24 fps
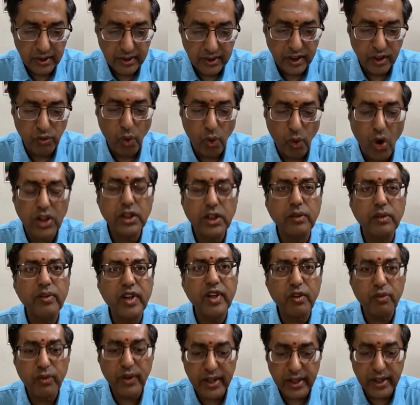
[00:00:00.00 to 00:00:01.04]
In
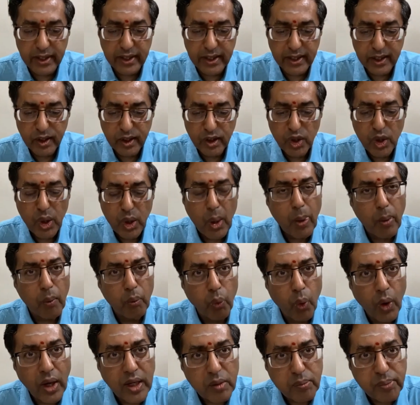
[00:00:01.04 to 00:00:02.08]
whatever way
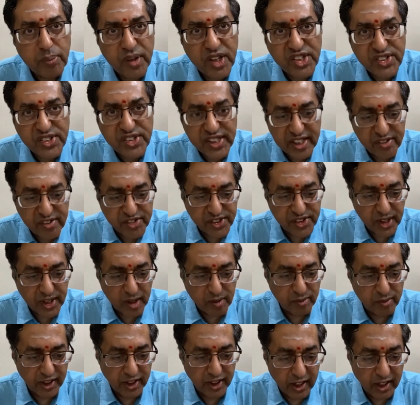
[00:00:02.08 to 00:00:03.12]
one perceives
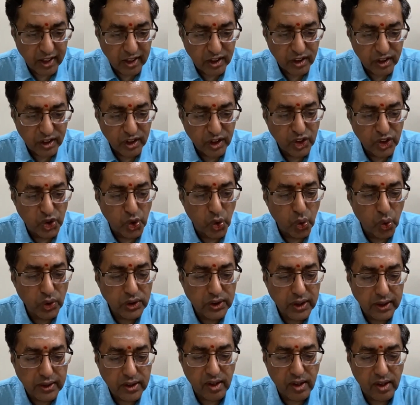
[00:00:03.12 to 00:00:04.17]
Ramana, know
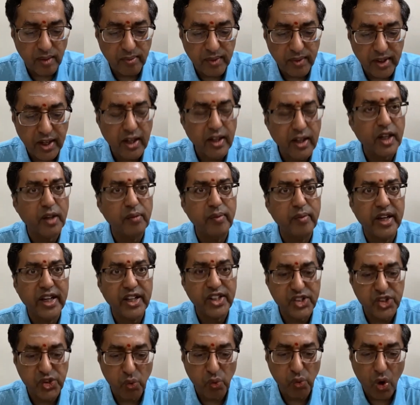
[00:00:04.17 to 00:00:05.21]
that Ramana
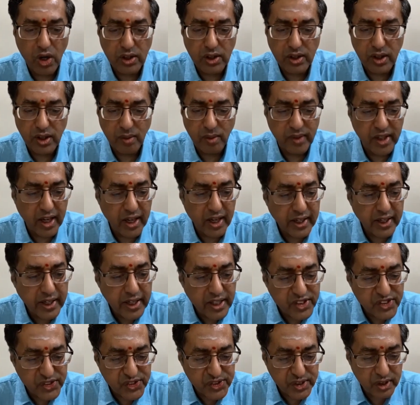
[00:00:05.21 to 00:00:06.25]
remains what Ramana
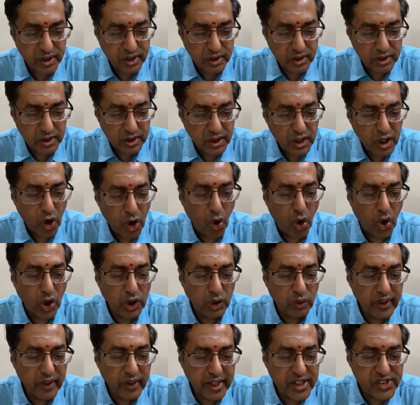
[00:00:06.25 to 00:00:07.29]
is,
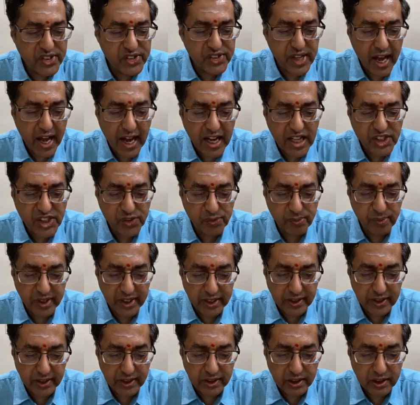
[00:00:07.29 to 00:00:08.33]
always has
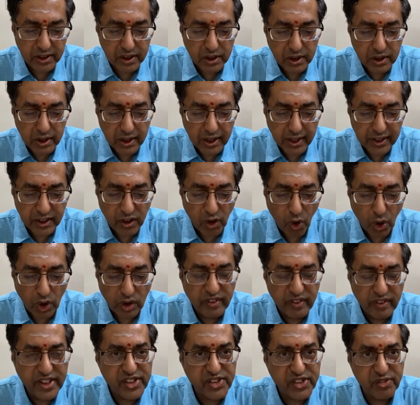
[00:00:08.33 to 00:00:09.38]
been and
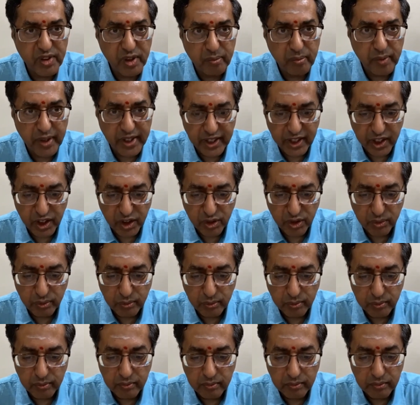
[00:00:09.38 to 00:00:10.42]
always will be.
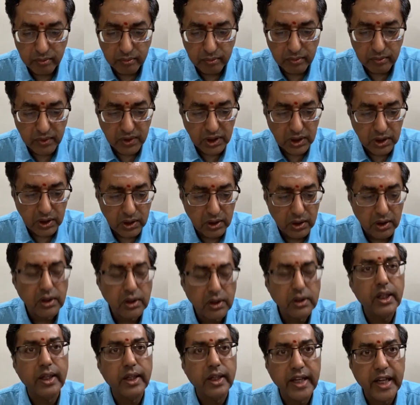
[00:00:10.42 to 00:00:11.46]

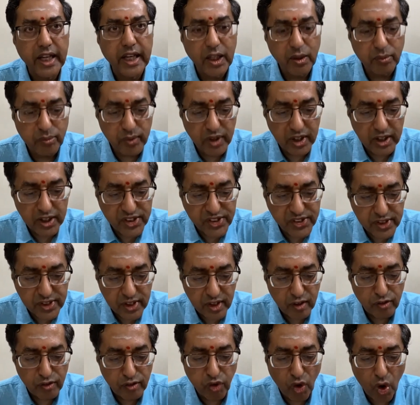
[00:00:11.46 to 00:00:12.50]
The
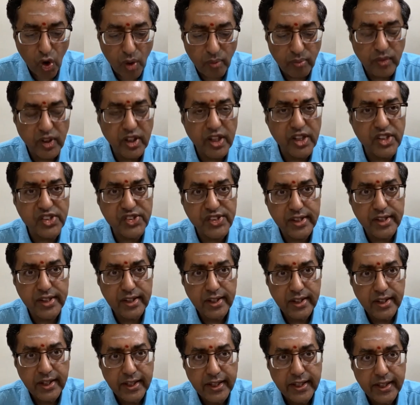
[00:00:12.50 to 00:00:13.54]
nameless, formless,
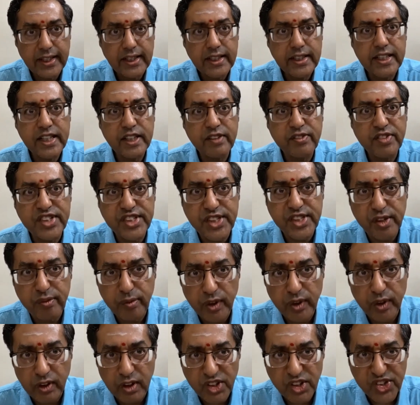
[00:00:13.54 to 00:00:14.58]

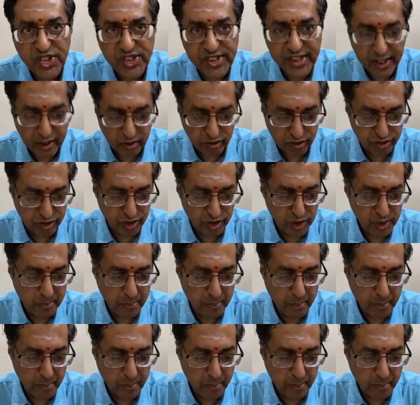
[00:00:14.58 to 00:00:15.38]
indivisible self.